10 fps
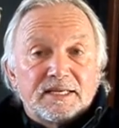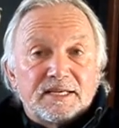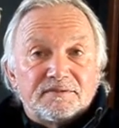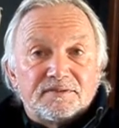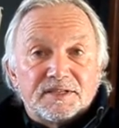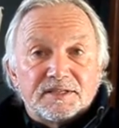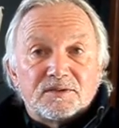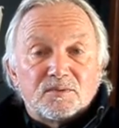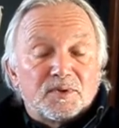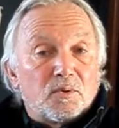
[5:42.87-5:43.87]
gifted
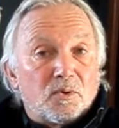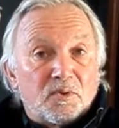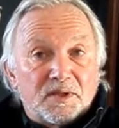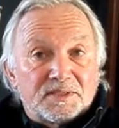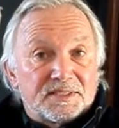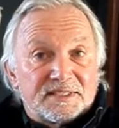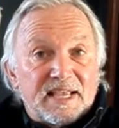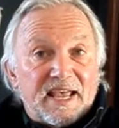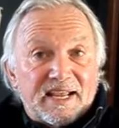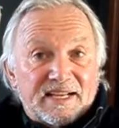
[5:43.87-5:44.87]
with all this
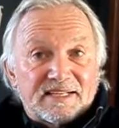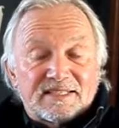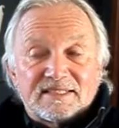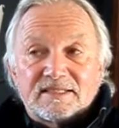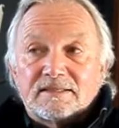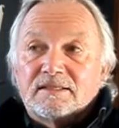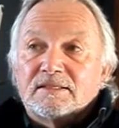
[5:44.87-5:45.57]
sex.